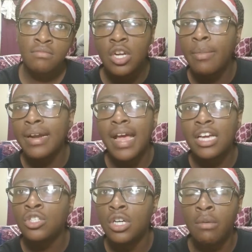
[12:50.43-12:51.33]
Didn't nobody
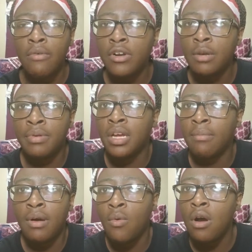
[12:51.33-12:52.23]
actually come over here and pick
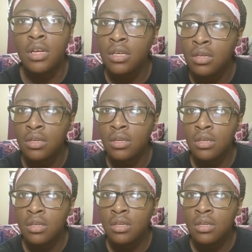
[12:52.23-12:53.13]
up my walkie?
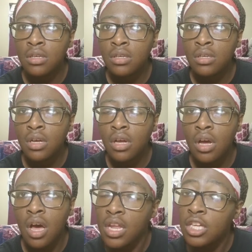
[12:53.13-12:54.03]

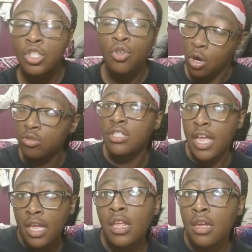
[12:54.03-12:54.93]
unless you're going to
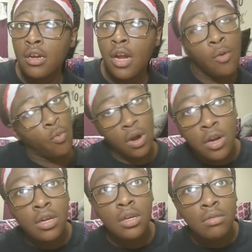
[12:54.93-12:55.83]
stand here and
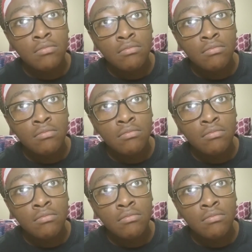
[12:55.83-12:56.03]
work.